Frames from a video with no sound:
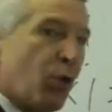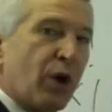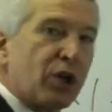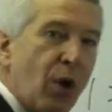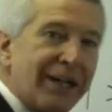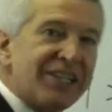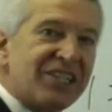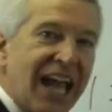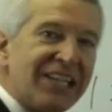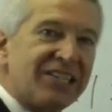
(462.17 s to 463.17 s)
We're going to
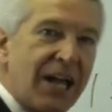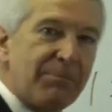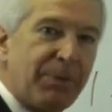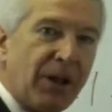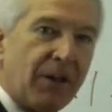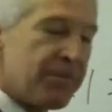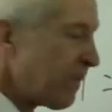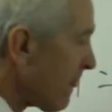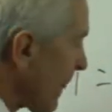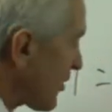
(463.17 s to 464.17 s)
stay simple.
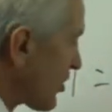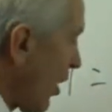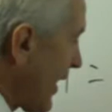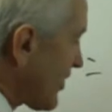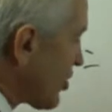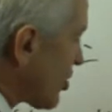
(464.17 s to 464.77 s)
So it